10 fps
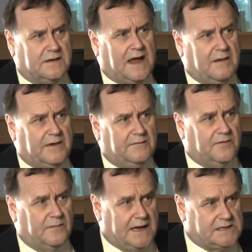that are coming
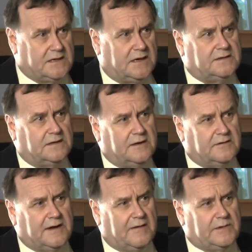from outside the
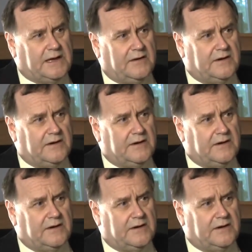local government